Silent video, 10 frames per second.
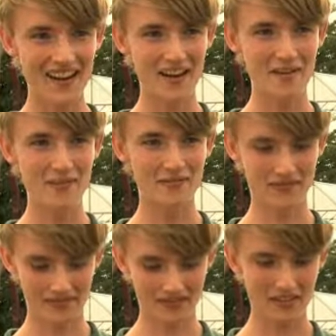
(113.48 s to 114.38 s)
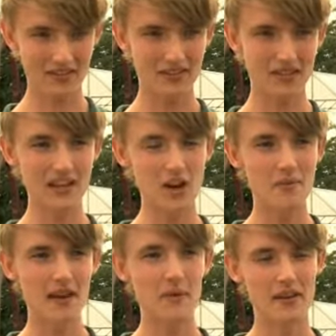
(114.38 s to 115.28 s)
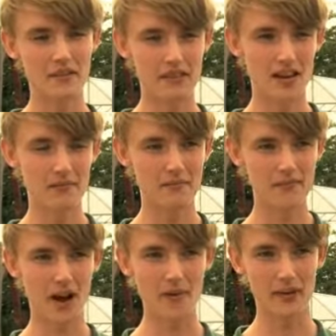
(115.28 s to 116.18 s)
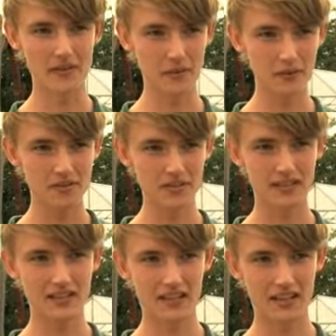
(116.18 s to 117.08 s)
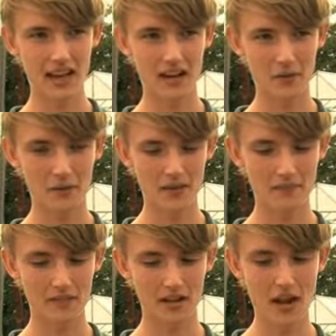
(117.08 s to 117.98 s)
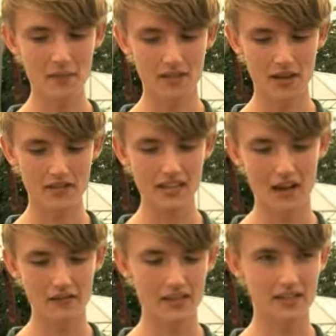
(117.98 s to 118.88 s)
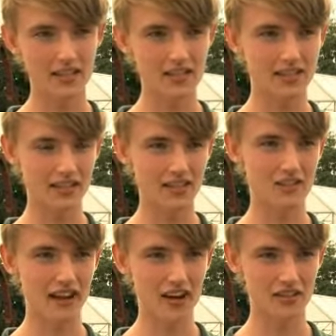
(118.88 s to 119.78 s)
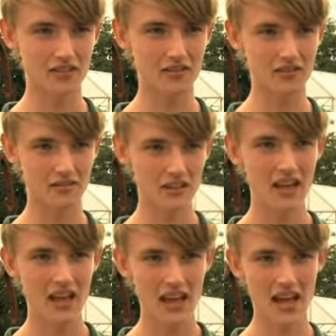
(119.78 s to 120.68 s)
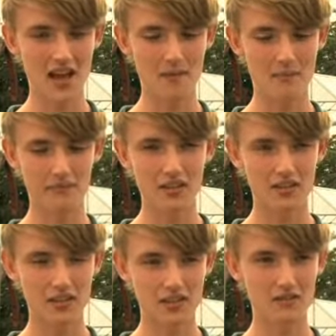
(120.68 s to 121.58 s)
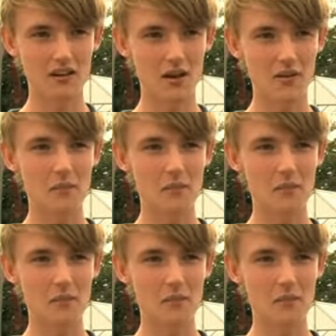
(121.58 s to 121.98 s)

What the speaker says: I've done a little bit with vine weevils and seeing how nematodes have synergistic interactions to lower the